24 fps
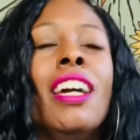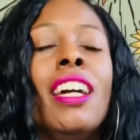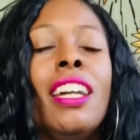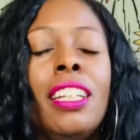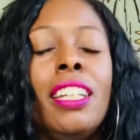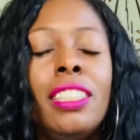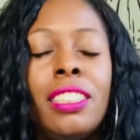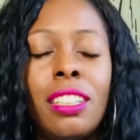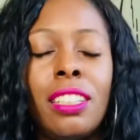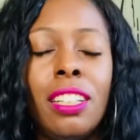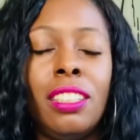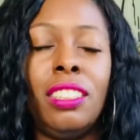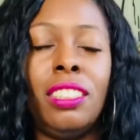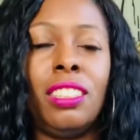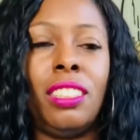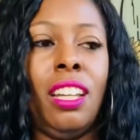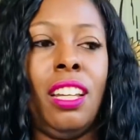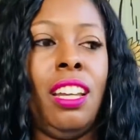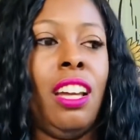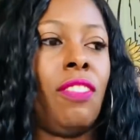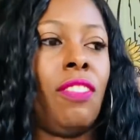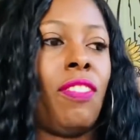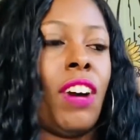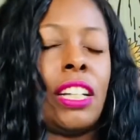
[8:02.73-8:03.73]
He says,
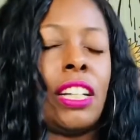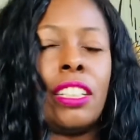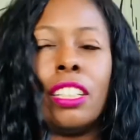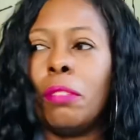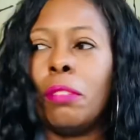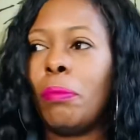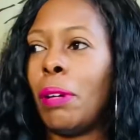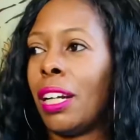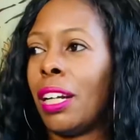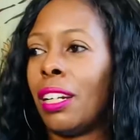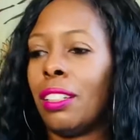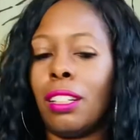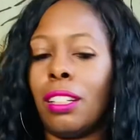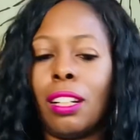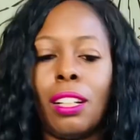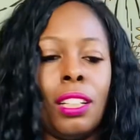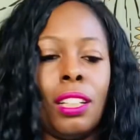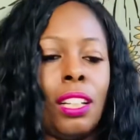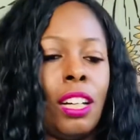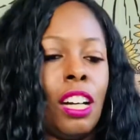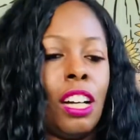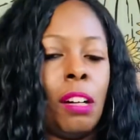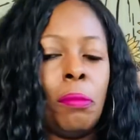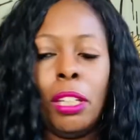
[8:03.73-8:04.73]
yeah, if I can get back in the
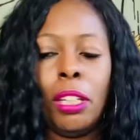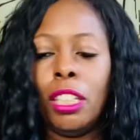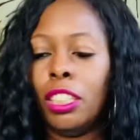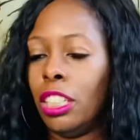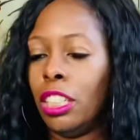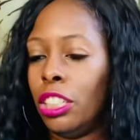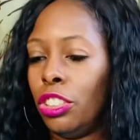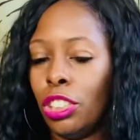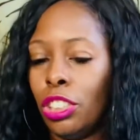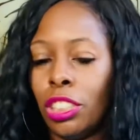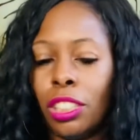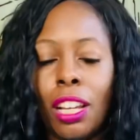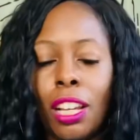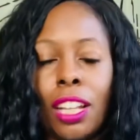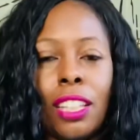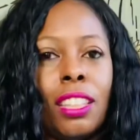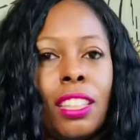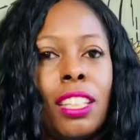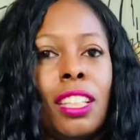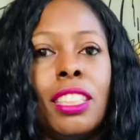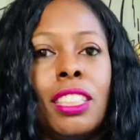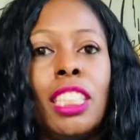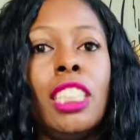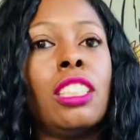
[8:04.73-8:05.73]
club. He did just like
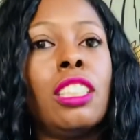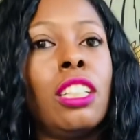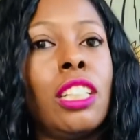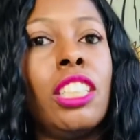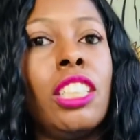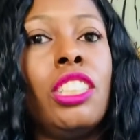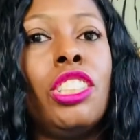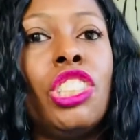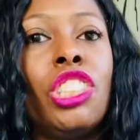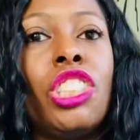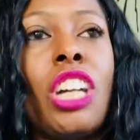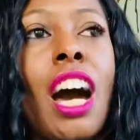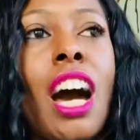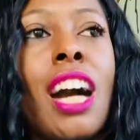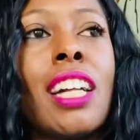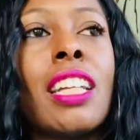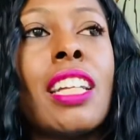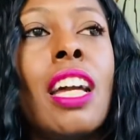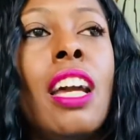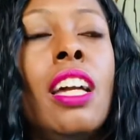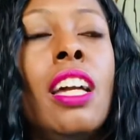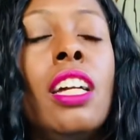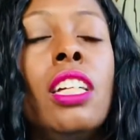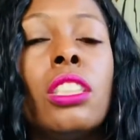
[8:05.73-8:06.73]
this. He's looking shocked.
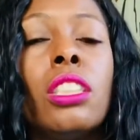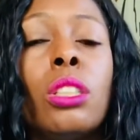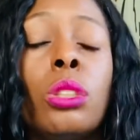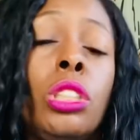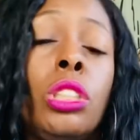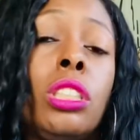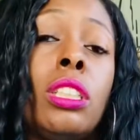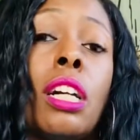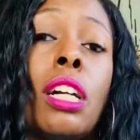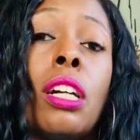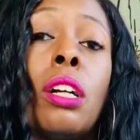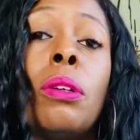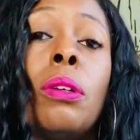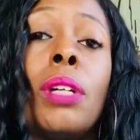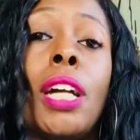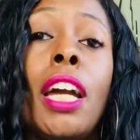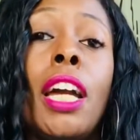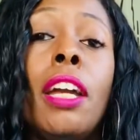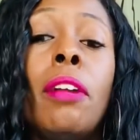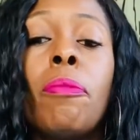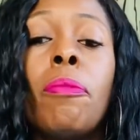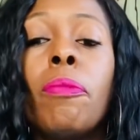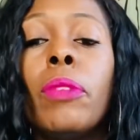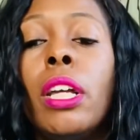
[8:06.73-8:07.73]
So she's like,
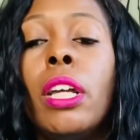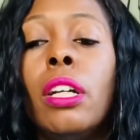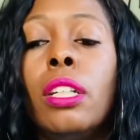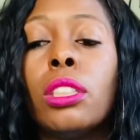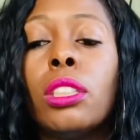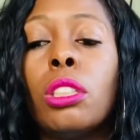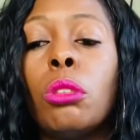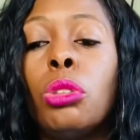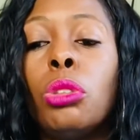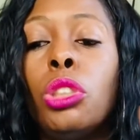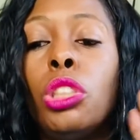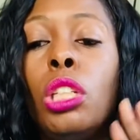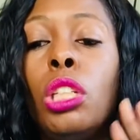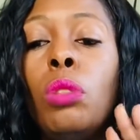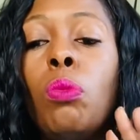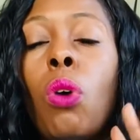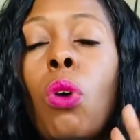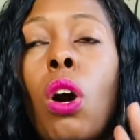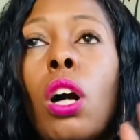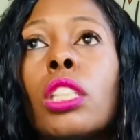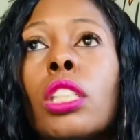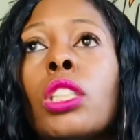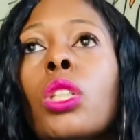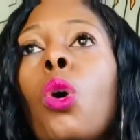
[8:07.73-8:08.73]
okay. So she
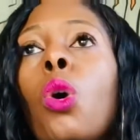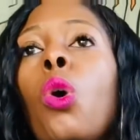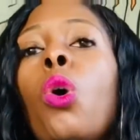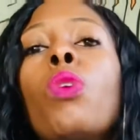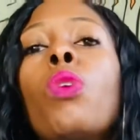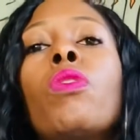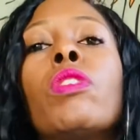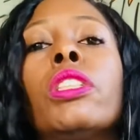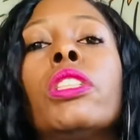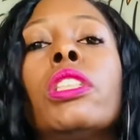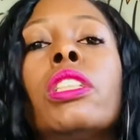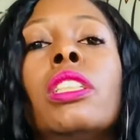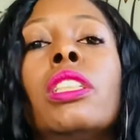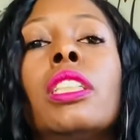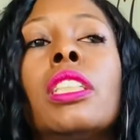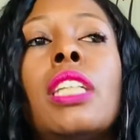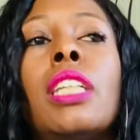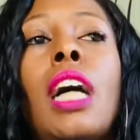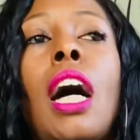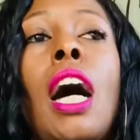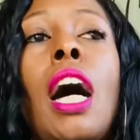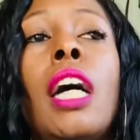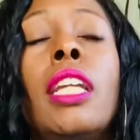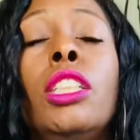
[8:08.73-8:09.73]
walks over to the
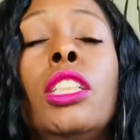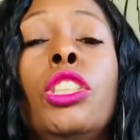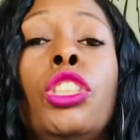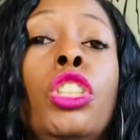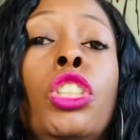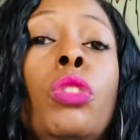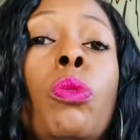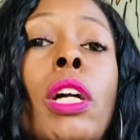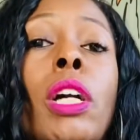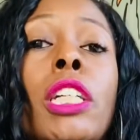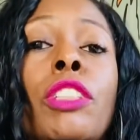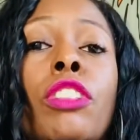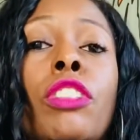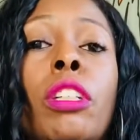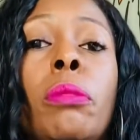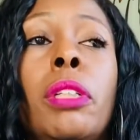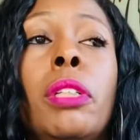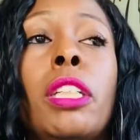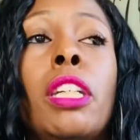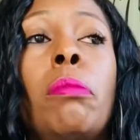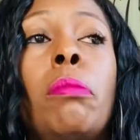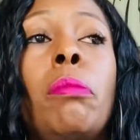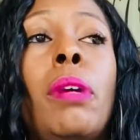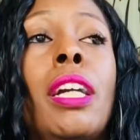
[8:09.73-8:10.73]
side and she waits for him to
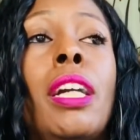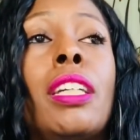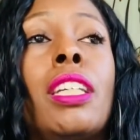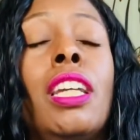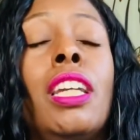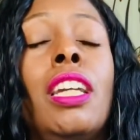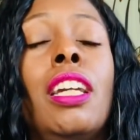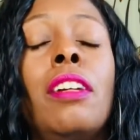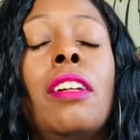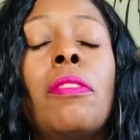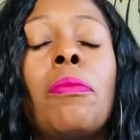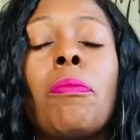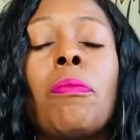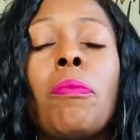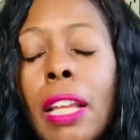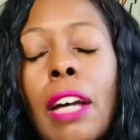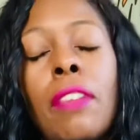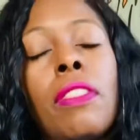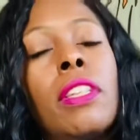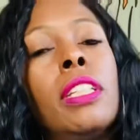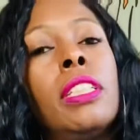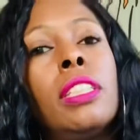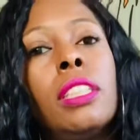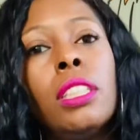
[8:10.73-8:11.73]
get back in. Now,
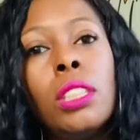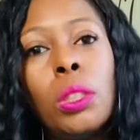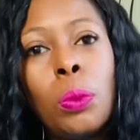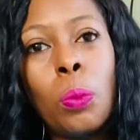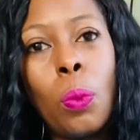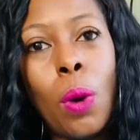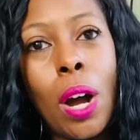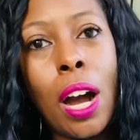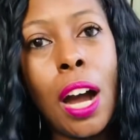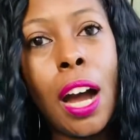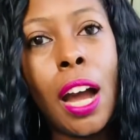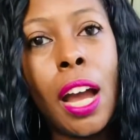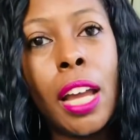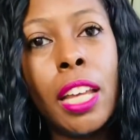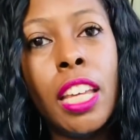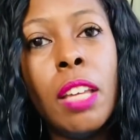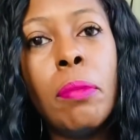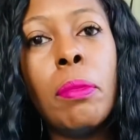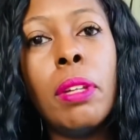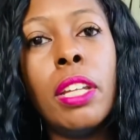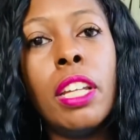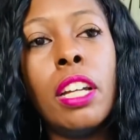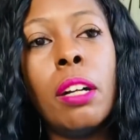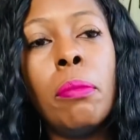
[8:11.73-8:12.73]
this is why
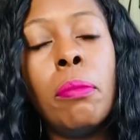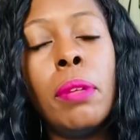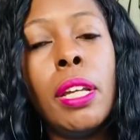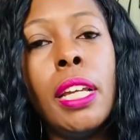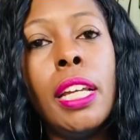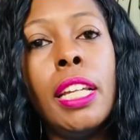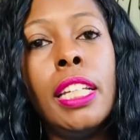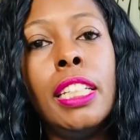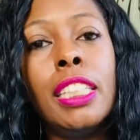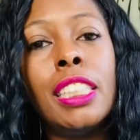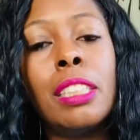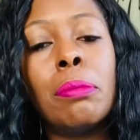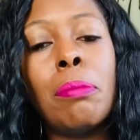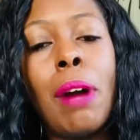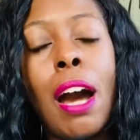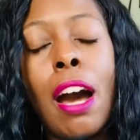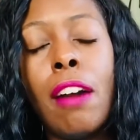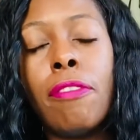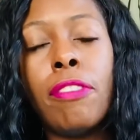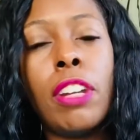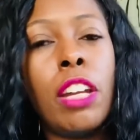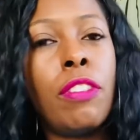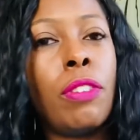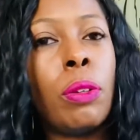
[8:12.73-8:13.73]
Eminem is my
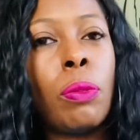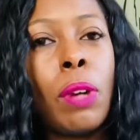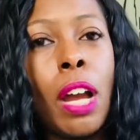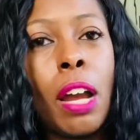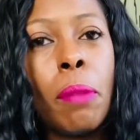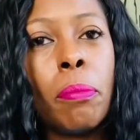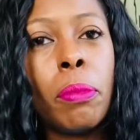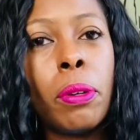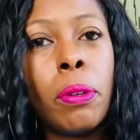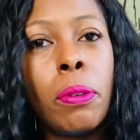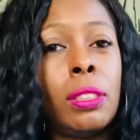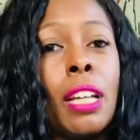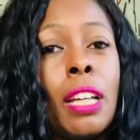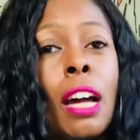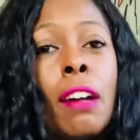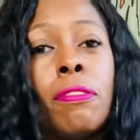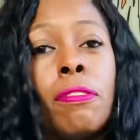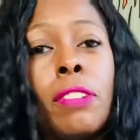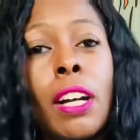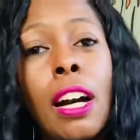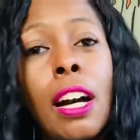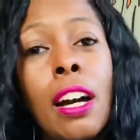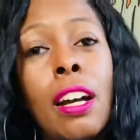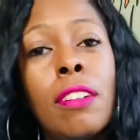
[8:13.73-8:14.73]
favorite rapper. Top
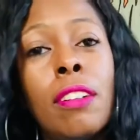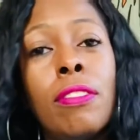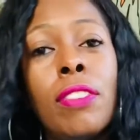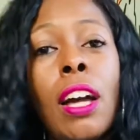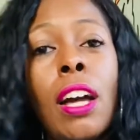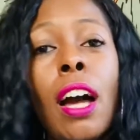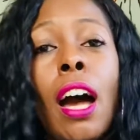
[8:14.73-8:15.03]
5.